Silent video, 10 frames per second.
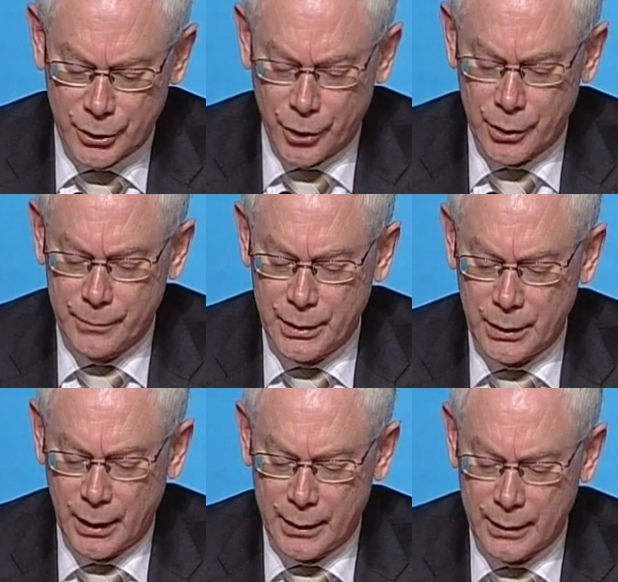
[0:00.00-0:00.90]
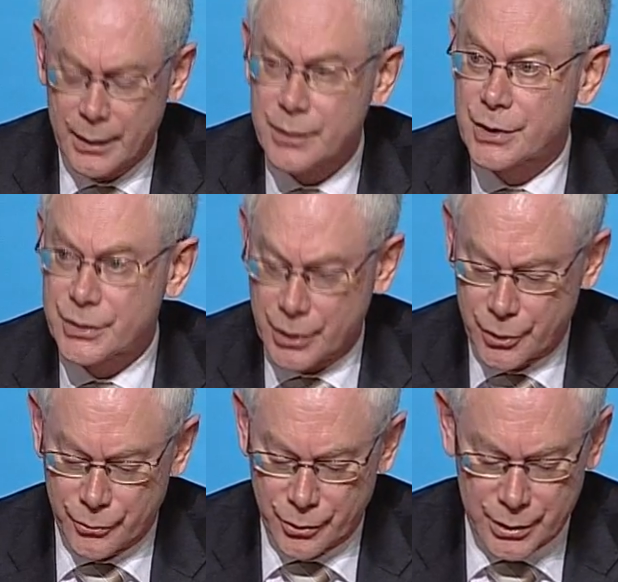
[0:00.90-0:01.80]
economy and energy
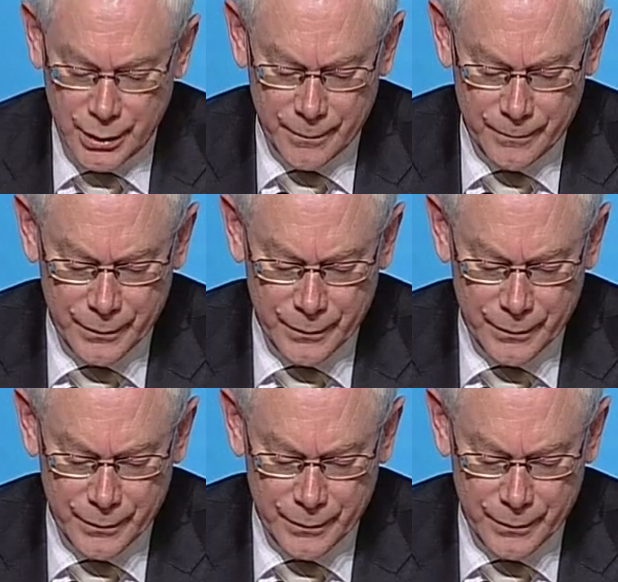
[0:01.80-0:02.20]
security.